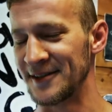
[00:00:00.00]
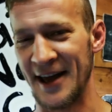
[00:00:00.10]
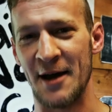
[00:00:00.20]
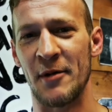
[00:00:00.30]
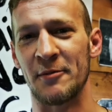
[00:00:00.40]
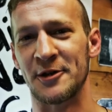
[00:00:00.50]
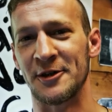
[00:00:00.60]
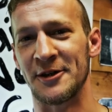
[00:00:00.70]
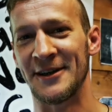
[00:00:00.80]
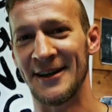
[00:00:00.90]
Damn, I'm
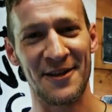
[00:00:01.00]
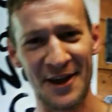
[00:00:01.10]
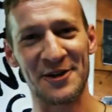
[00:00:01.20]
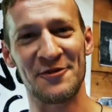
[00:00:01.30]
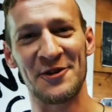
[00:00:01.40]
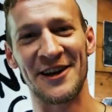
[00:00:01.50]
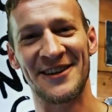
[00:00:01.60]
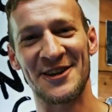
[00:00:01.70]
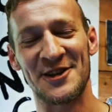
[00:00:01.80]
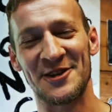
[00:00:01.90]
good. Thank you for your
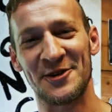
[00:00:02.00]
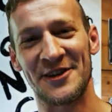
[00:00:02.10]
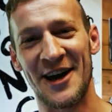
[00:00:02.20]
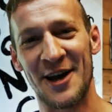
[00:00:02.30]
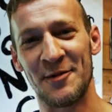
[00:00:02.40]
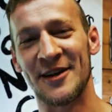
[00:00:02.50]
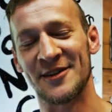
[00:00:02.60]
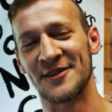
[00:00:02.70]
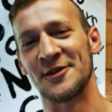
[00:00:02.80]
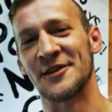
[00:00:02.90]
attention and your time,
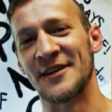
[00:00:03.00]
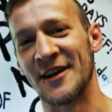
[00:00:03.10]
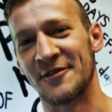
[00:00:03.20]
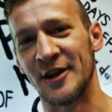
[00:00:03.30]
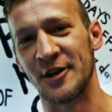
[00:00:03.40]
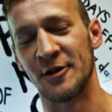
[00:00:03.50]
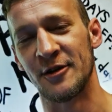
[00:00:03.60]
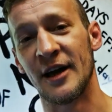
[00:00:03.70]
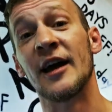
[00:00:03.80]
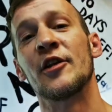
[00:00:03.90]
and I'll see you in the next video.
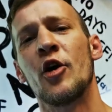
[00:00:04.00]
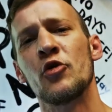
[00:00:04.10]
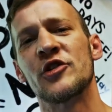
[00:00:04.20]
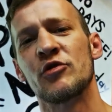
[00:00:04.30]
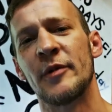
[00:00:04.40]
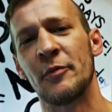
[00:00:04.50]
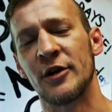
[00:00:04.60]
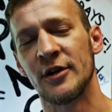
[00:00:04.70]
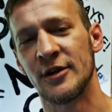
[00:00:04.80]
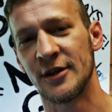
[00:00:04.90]
And always
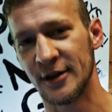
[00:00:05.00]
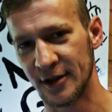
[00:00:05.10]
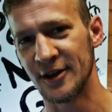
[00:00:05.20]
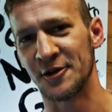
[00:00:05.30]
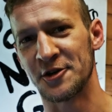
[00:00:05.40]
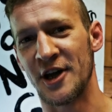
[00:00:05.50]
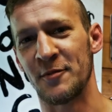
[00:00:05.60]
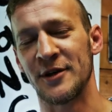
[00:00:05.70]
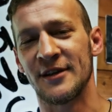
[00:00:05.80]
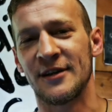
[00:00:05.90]
remember, you're a
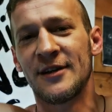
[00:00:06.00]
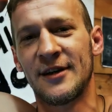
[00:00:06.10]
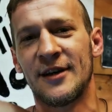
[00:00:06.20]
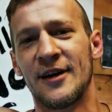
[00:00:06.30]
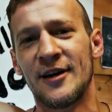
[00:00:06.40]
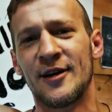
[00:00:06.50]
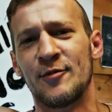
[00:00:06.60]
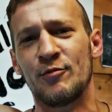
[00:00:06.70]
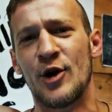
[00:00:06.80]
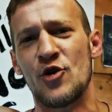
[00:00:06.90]
champion.
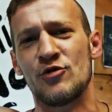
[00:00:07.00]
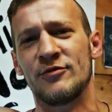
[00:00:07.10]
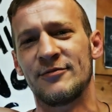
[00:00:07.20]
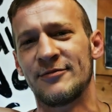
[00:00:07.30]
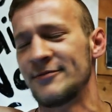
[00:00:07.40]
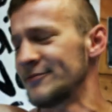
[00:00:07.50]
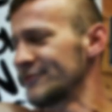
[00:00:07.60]
Boom.